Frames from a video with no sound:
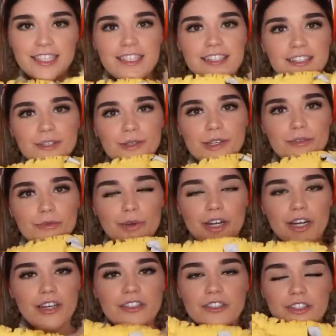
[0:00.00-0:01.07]
this you can
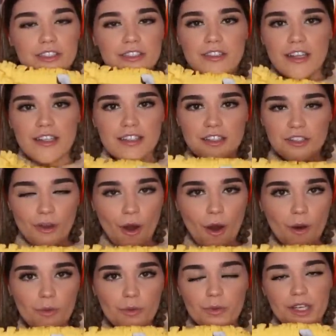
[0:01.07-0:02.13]
wear just as a
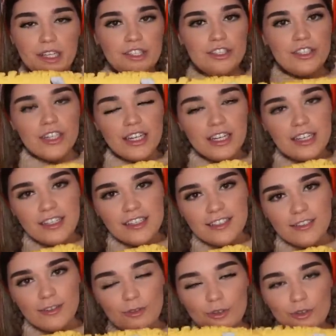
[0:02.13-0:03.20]
top with
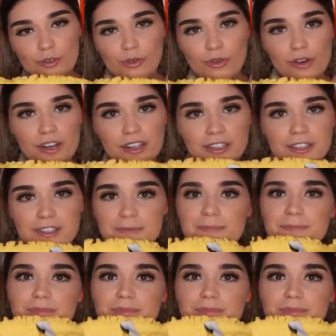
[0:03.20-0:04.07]
jeans or shorts.